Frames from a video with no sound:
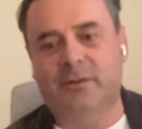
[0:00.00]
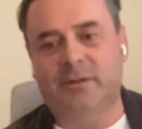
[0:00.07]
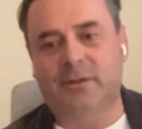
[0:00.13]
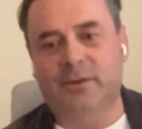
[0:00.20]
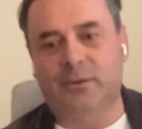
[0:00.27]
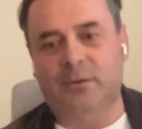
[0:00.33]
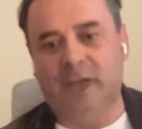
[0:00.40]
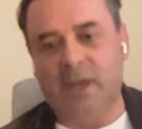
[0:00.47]

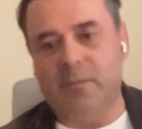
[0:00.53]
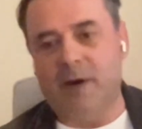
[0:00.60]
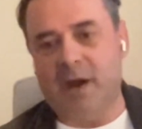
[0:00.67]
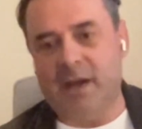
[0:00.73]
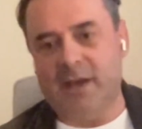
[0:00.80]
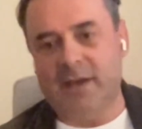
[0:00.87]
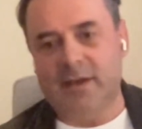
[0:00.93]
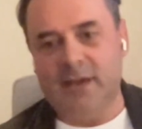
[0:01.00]
to lend
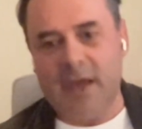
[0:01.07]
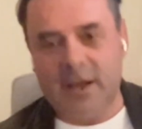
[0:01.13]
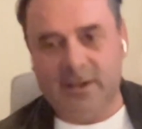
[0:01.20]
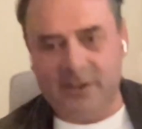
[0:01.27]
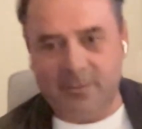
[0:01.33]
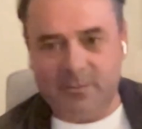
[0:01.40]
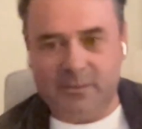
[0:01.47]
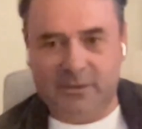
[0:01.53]
money and
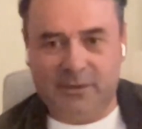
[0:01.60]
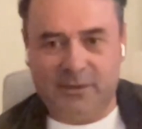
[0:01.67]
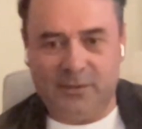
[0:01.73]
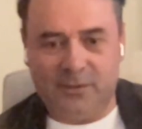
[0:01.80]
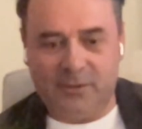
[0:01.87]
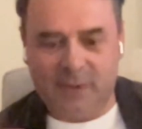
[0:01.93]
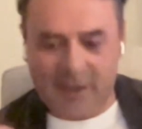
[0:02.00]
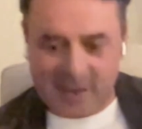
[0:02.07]

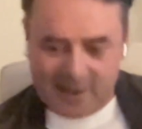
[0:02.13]
to